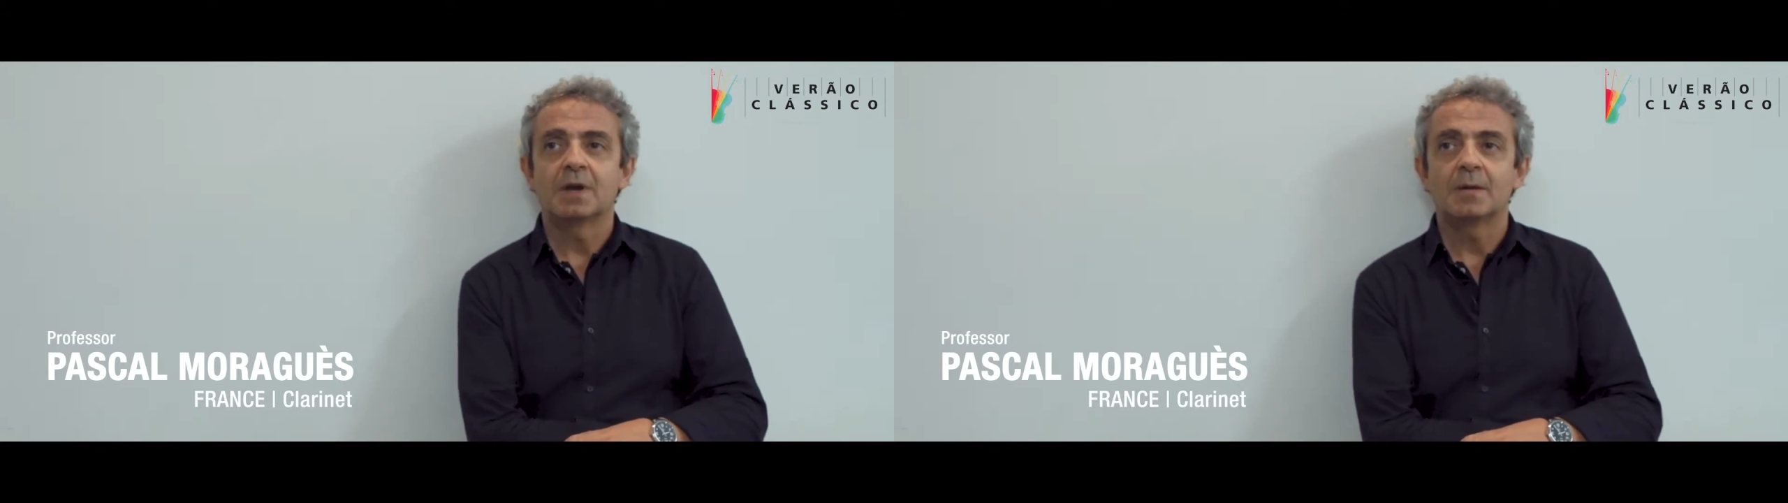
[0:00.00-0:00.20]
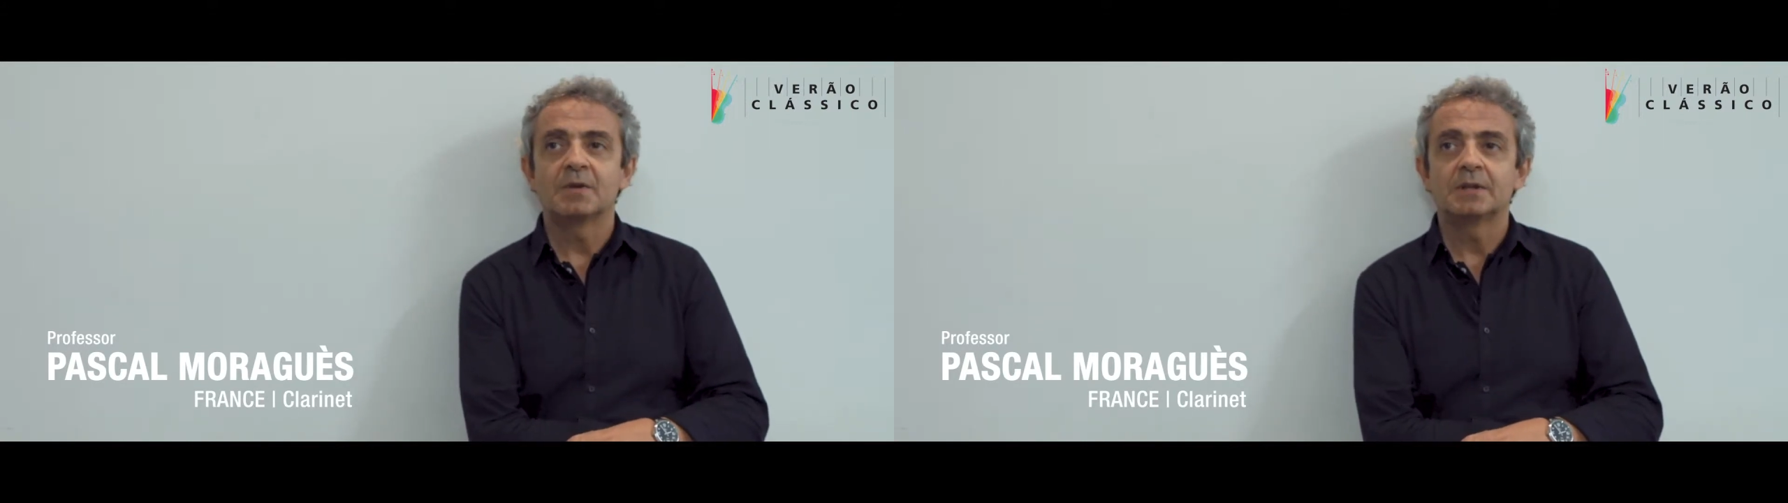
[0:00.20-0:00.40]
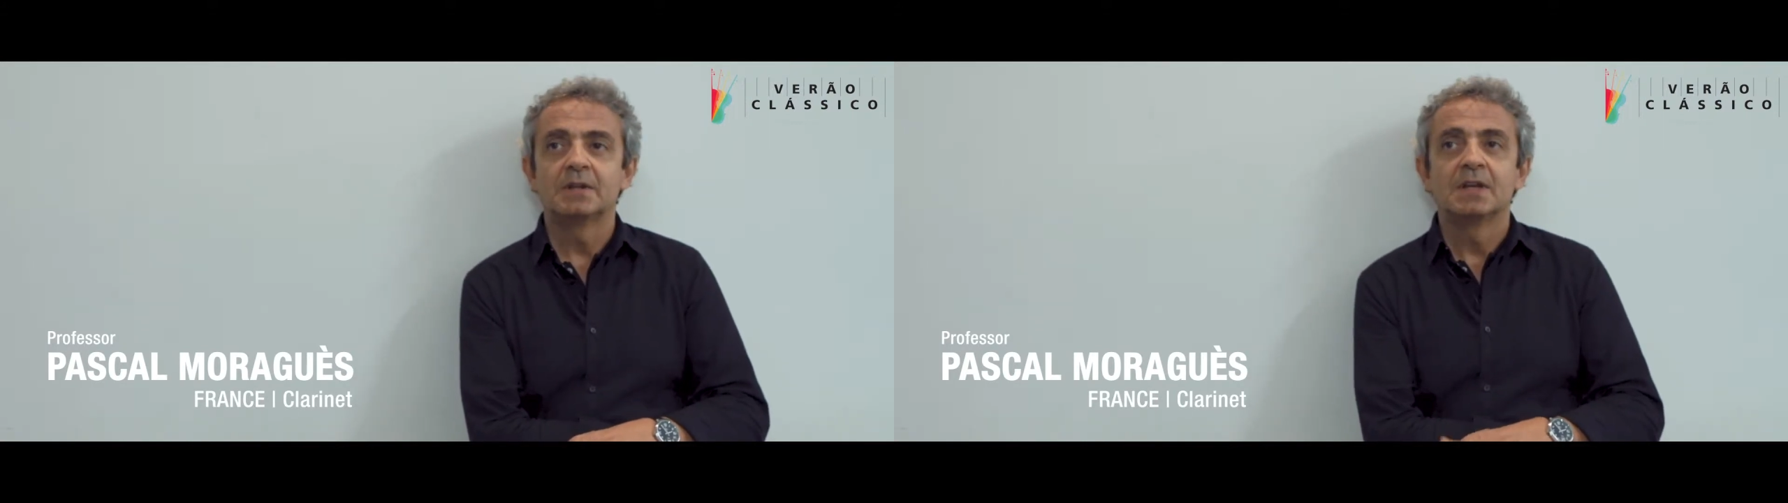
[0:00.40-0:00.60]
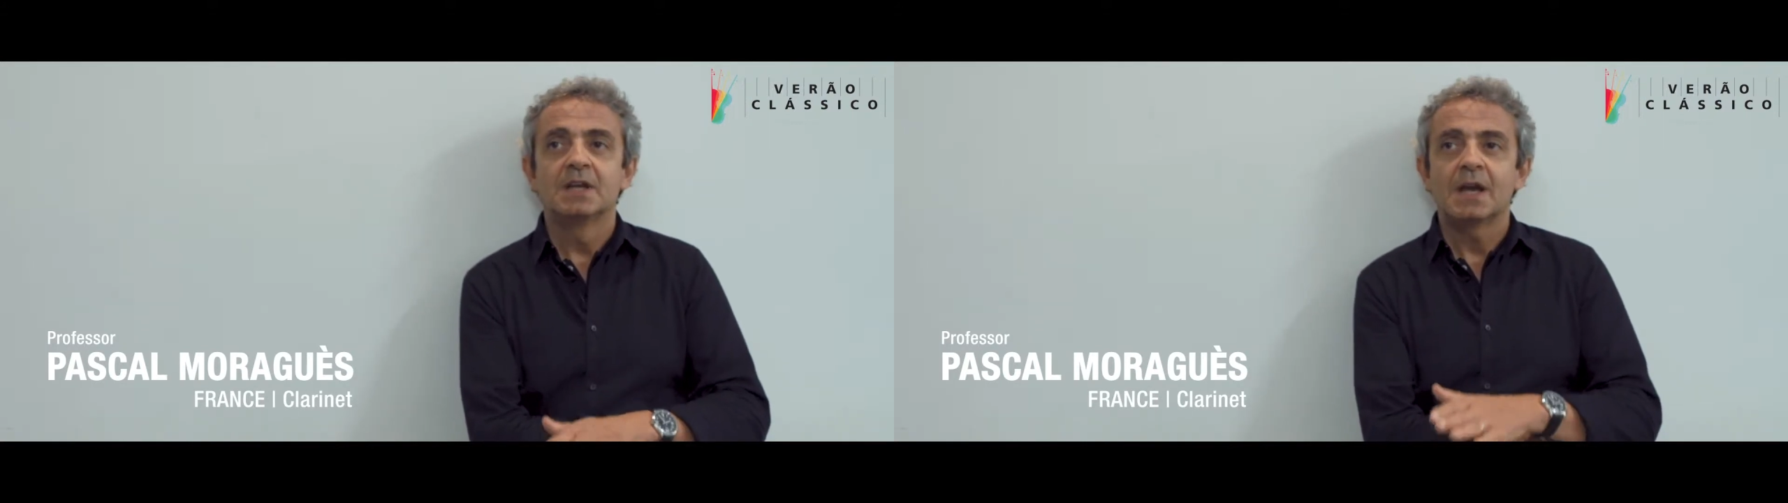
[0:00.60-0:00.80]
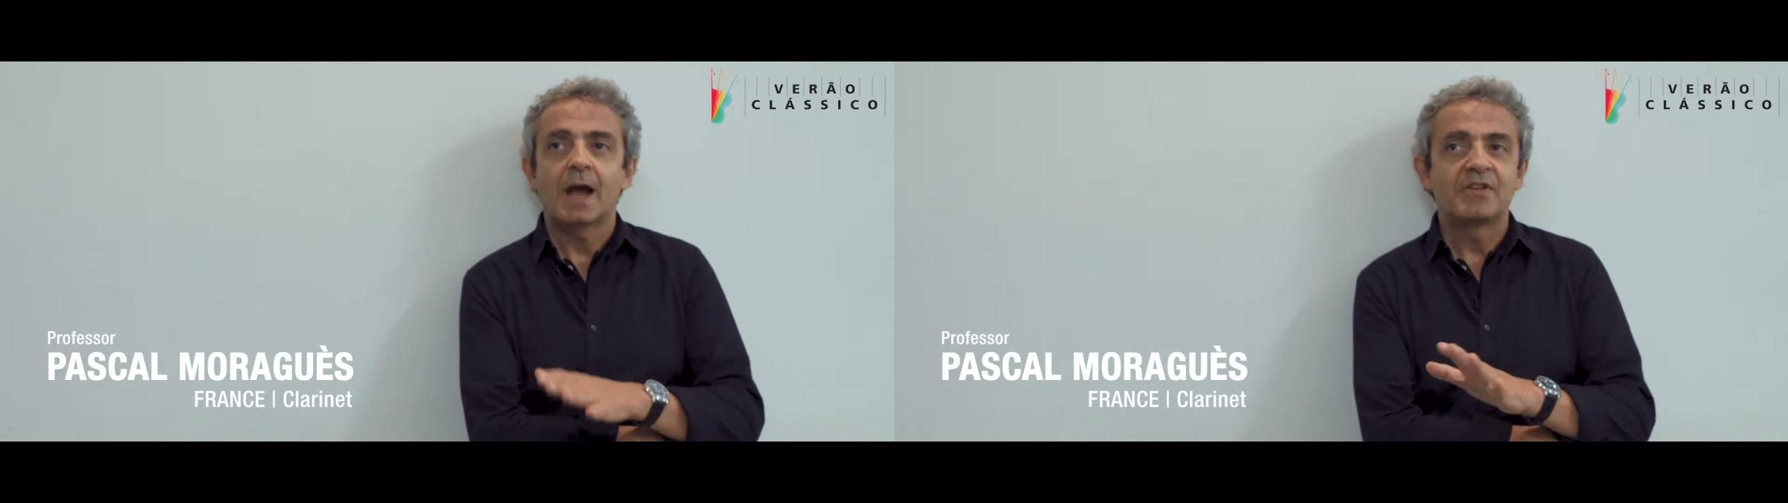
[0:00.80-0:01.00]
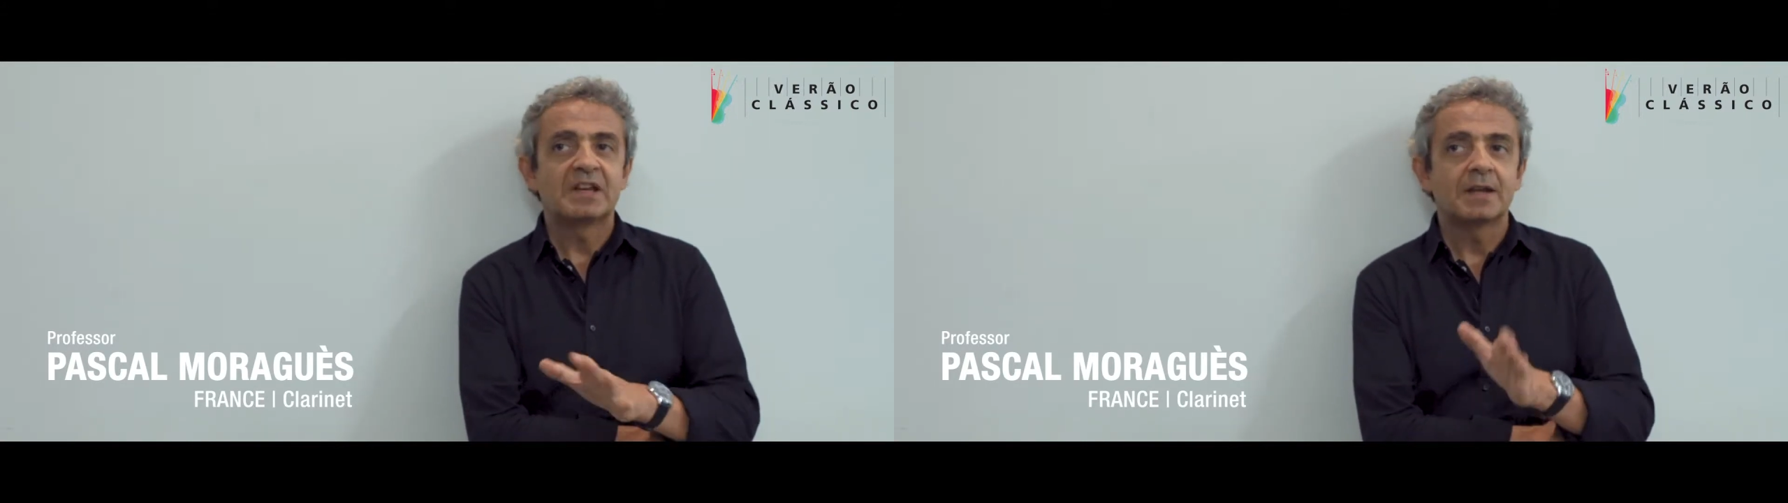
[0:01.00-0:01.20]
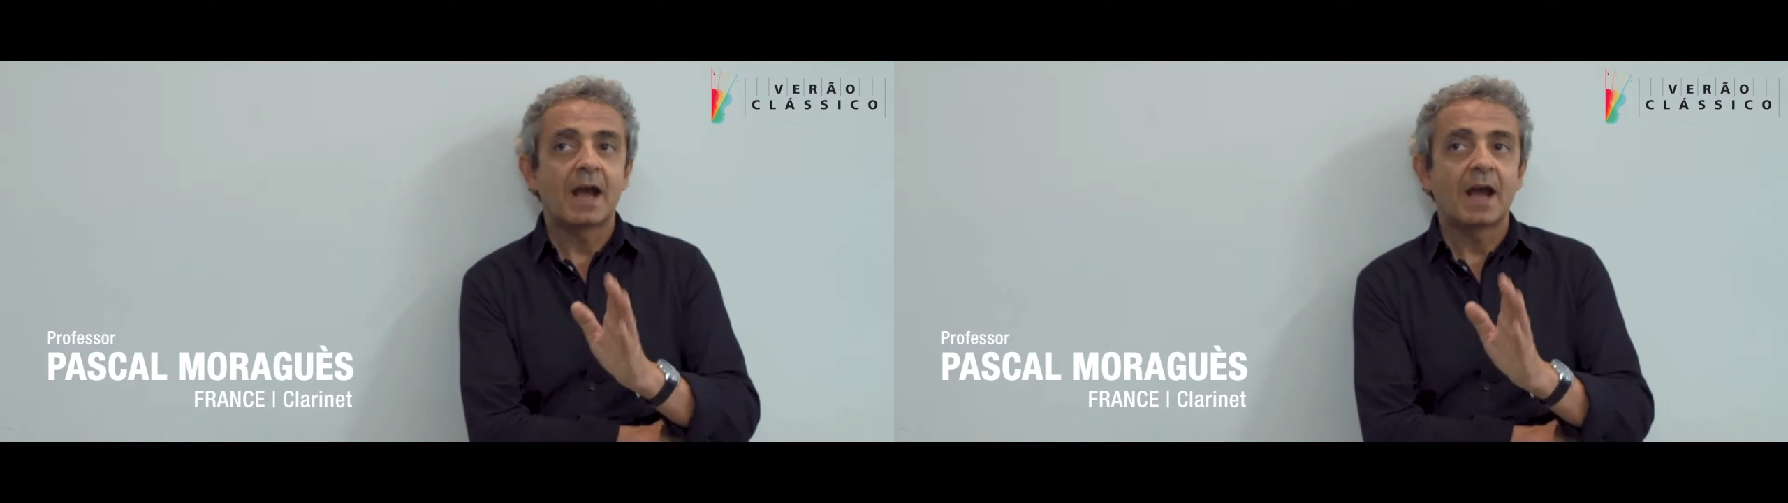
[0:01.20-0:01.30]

I mean, I think